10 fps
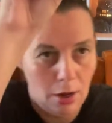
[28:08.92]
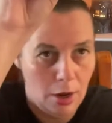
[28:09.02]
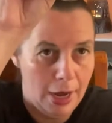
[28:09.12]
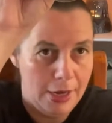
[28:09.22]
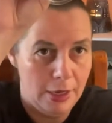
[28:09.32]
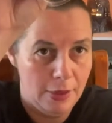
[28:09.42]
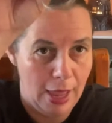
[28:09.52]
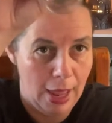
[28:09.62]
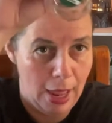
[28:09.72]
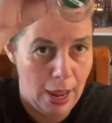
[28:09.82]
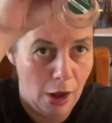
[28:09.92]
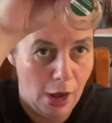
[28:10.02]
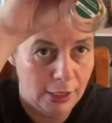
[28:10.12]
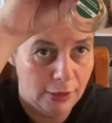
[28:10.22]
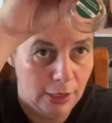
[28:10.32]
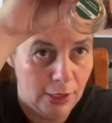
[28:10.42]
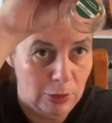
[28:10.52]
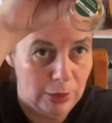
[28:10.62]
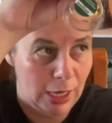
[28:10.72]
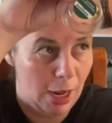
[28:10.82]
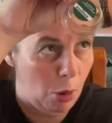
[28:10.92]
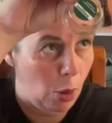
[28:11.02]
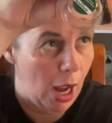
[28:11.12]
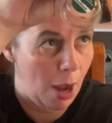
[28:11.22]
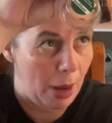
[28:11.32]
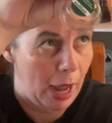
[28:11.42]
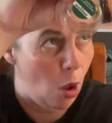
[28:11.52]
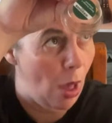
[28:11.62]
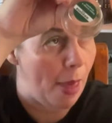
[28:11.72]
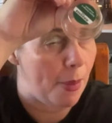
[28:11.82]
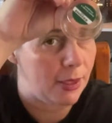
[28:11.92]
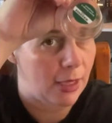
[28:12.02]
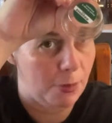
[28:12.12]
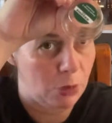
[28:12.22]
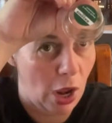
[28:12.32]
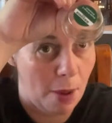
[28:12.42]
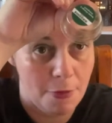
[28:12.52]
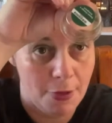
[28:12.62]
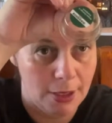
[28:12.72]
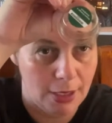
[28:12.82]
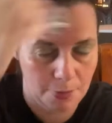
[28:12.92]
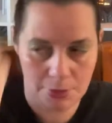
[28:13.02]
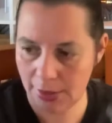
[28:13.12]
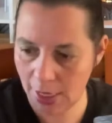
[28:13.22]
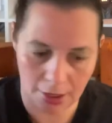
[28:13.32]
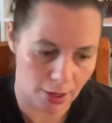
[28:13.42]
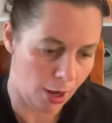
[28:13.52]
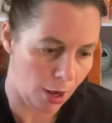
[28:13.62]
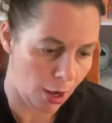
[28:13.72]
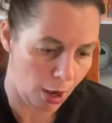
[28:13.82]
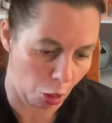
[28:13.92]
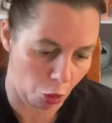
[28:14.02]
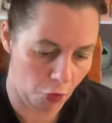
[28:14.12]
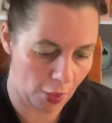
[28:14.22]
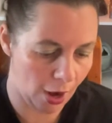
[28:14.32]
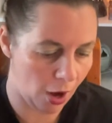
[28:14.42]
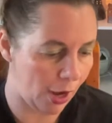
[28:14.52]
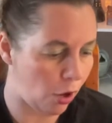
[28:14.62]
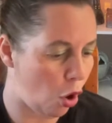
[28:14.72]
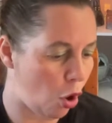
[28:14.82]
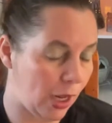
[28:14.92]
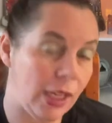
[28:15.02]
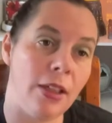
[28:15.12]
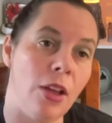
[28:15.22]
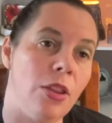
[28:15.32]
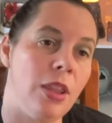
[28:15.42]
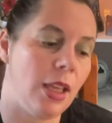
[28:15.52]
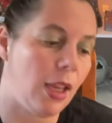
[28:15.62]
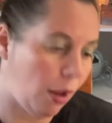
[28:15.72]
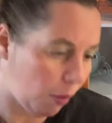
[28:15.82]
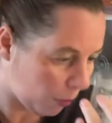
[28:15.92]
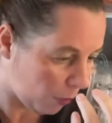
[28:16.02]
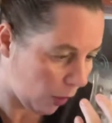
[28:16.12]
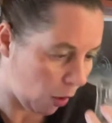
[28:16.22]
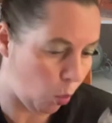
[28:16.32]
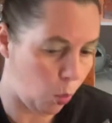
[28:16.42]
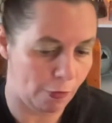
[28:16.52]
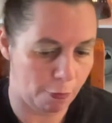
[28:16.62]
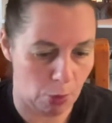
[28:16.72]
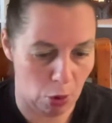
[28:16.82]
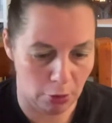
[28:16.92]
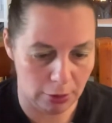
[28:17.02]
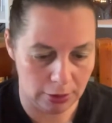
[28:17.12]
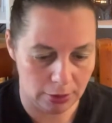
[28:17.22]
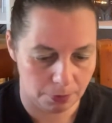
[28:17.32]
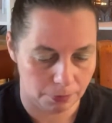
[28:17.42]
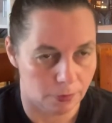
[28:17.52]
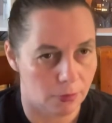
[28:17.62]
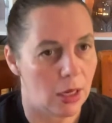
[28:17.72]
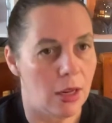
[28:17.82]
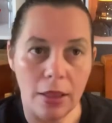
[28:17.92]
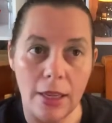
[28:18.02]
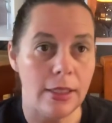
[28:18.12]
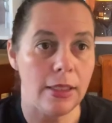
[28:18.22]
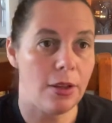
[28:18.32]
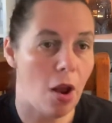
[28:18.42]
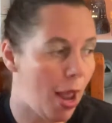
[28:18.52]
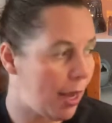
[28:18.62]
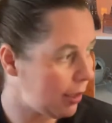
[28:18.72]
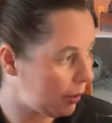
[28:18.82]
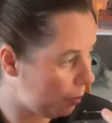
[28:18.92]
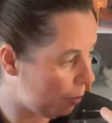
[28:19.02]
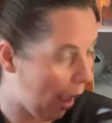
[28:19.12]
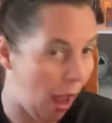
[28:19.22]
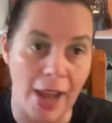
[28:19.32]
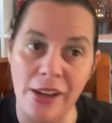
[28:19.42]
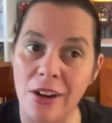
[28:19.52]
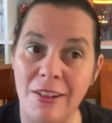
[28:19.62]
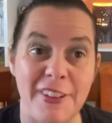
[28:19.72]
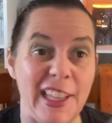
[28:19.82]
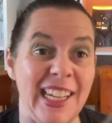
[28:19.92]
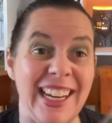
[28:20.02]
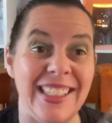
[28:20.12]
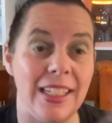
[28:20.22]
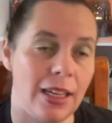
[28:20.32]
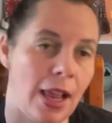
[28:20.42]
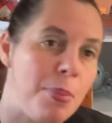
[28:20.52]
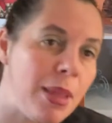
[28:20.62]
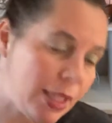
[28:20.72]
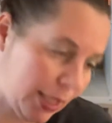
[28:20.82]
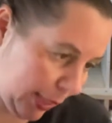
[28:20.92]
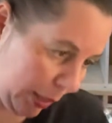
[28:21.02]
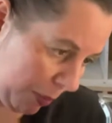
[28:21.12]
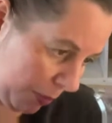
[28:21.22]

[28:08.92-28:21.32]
I did that, and I did the little sample cup at the same time with the same scent that I got in the whiff box. This is nice, but I don't feel a need to club this.